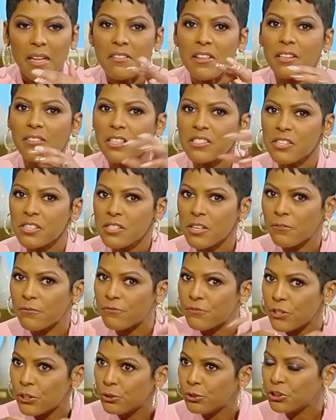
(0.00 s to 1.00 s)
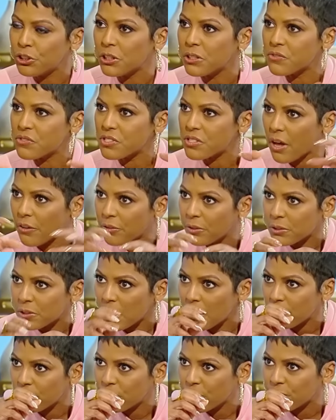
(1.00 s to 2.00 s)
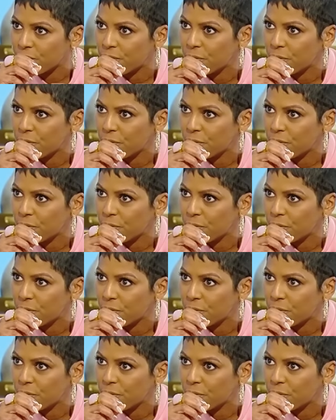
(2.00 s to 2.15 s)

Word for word: and now this is a fusion of Southern comfort